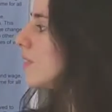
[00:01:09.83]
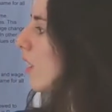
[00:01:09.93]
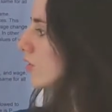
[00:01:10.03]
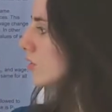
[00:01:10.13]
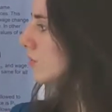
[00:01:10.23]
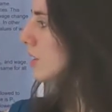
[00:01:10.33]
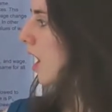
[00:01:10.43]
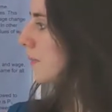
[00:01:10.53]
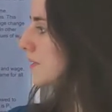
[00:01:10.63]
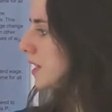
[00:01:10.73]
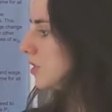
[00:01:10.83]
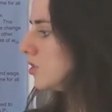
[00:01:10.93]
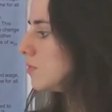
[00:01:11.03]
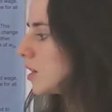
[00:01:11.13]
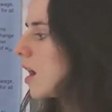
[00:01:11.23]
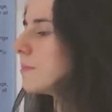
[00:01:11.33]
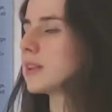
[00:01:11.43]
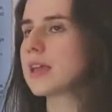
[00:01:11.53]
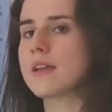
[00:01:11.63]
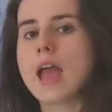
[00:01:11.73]
also monopsony to
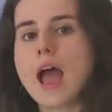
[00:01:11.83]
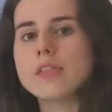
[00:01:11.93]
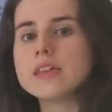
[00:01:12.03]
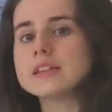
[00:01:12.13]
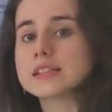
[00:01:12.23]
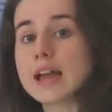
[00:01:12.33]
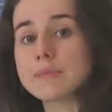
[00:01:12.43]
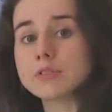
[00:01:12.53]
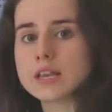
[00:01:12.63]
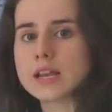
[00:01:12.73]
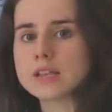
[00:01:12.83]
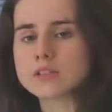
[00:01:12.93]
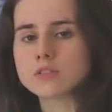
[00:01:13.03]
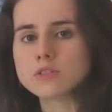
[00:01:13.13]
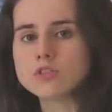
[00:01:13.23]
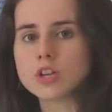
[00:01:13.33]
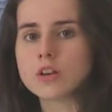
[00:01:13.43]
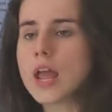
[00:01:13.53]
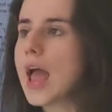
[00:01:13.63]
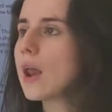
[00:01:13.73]
monopoly, and then simultaneous collusion.
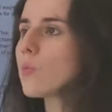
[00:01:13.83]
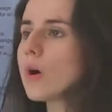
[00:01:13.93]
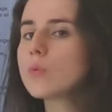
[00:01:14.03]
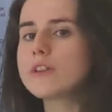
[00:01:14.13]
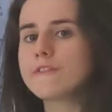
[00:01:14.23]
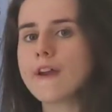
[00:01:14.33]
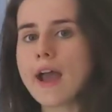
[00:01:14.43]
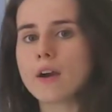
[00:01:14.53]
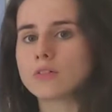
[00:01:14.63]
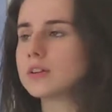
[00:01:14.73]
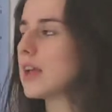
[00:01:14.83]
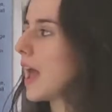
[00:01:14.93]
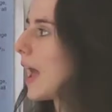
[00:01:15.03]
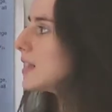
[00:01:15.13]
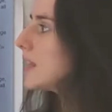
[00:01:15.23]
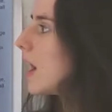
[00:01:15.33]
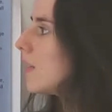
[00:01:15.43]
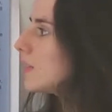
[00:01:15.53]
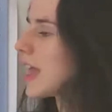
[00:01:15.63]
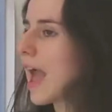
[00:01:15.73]
And what we found is
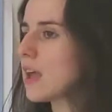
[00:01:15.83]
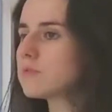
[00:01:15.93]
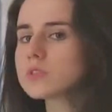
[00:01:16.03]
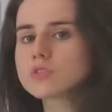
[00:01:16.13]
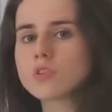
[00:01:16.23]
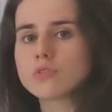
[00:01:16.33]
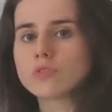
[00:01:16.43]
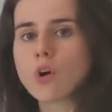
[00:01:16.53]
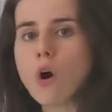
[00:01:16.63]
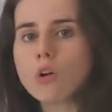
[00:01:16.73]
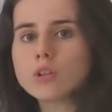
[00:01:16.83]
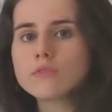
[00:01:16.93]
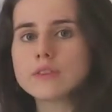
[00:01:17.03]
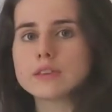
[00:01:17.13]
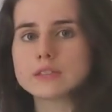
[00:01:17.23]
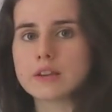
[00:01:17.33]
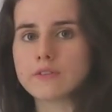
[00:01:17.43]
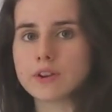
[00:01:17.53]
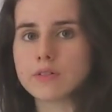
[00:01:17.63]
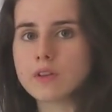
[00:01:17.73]
that the end result for all of these
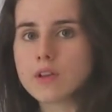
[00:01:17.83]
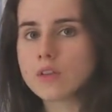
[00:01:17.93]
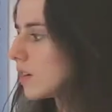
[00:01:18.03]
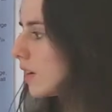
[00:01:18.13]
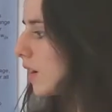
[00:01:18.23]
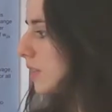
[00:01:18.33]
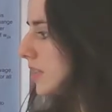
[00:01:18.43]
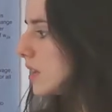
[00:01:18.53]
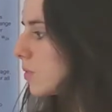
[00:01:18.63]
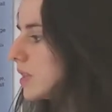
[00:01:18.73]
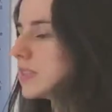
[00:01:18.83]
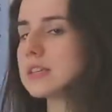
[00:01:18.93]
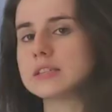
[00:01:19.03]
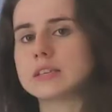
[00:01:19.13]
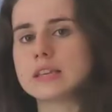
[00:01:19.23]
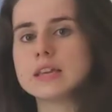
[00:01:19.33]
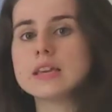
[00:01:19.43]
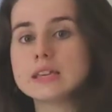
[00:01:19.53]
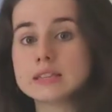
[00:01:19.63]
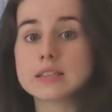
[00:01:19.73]
different sequences
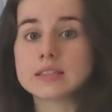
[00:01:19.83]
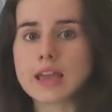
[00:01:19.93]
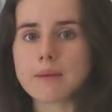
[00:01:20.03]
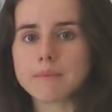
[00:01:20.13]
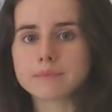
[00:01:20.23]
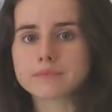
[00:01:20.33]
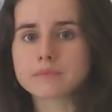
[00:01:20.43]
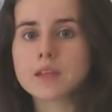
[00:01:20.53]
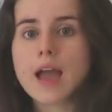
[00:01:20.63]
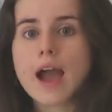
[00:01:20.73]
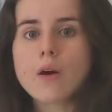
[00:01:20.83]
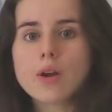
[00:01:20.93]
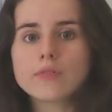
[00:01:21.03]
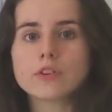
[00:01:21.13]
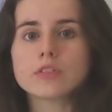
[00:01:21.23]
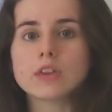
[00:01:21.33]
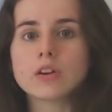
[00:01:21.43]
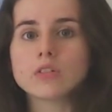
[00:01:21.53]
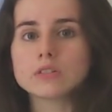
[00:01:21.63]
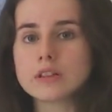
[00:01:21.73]
is the same. However,
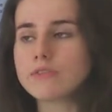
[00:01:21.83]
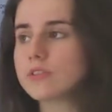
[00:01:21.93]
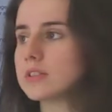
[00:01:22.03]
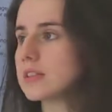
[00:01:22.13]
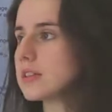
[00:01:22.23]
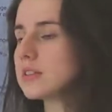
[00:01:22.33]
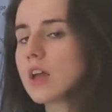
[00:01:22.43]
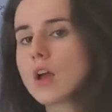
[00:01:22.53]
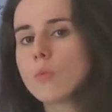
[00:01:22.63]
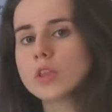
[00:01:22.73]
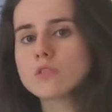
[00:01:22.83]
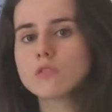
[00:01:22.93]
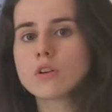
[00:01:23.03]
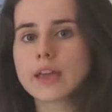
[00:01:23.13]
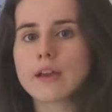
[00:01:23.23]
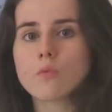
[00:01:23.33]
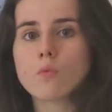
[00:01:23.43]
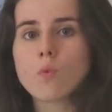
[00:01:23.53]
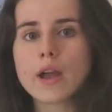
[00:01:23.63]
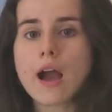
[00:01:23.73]
there are differences when you look at
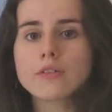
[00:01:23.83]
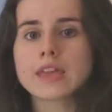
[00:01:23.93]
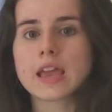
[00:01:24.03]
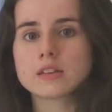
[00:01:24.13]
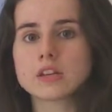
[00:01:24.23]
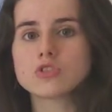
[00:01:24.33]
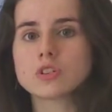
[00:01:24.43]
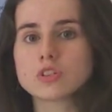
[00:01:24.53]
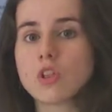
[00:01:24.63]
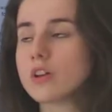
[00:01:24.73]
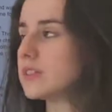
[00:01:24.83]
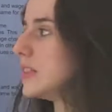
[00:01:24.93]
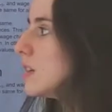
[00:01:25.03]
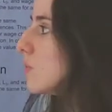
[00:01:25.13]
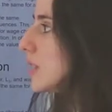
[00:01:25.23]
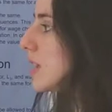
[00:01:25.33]
how the antitrust laws deal